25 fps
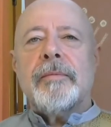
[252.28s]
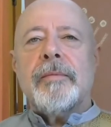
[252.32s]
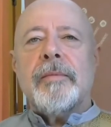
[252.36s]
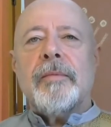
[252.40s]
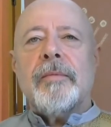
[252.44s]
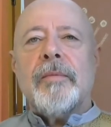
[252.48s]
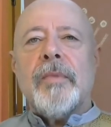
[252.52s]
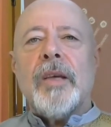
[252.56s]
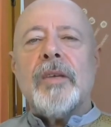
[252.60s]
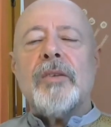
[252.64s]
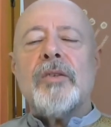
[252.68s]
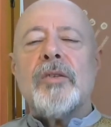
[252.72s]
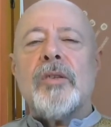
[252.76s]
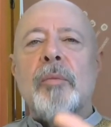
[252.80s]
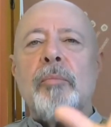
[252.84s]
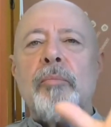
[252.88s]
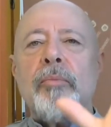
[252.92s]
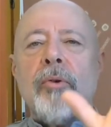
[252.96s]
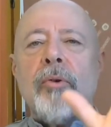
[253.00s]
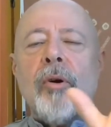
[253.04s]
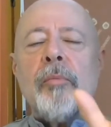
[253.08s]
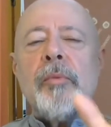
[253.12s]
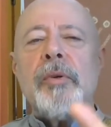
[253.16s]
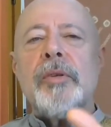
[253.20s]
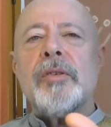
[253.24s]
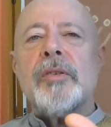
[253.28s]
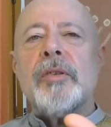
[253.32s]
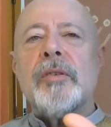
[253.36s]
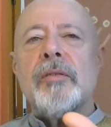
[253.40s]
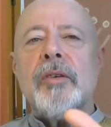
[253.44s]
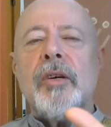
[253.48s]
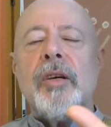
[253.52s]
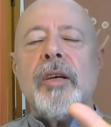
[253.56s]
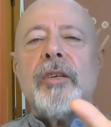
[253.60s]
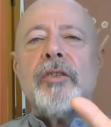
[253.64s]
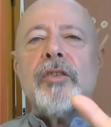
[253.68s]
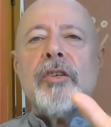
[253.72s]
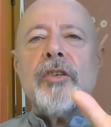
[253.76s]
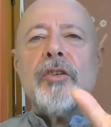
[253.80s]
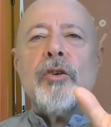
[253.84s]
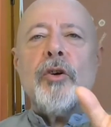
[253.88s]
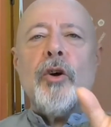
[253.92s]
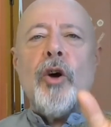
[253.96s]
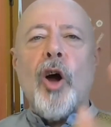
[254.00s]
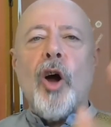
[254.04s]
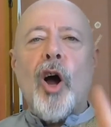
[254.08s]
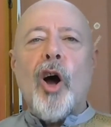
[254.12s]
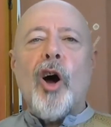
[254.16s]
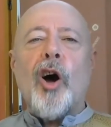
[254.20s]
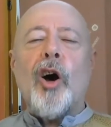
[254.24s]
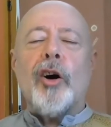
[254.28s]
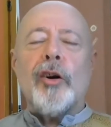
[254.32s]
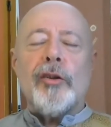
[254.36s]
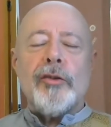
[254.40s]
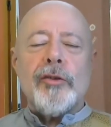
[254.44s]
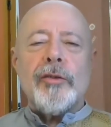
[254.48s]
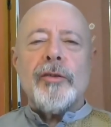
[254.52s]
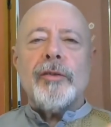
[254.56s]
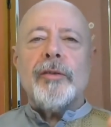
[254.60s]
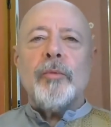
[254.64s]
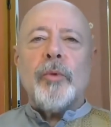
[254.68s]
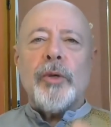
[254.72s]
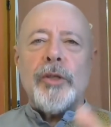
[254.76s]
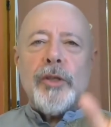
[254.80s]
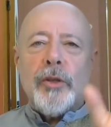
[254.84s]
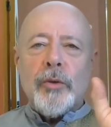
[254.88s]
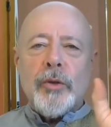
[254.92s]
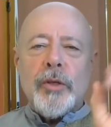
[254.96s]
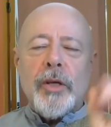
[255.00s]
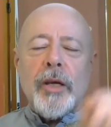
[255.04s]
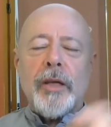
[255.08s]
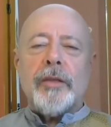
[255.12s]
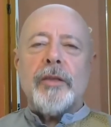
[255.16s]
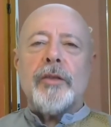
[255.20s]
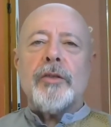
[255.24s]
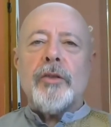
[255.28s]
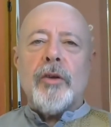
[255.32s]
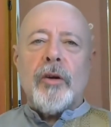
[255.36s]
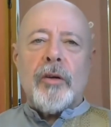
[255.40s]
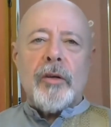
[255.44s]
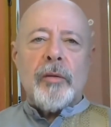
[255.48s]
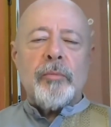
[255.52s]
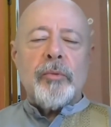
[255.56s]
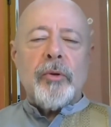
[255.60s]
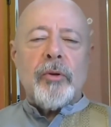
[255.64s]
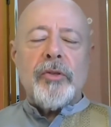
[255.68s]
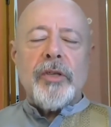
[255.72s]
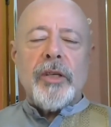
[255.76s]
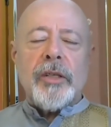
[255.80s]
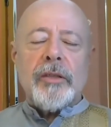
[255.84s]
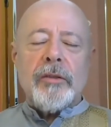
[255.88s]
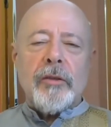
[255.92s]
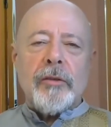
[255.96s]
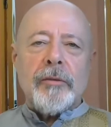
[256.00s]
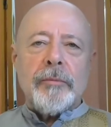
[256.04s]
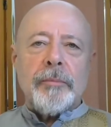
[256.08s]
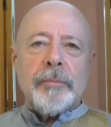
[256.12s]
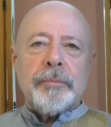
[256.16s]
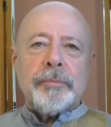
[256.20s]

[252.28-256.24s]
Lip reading: It's the promise that is in your heart when you take this kind of project on.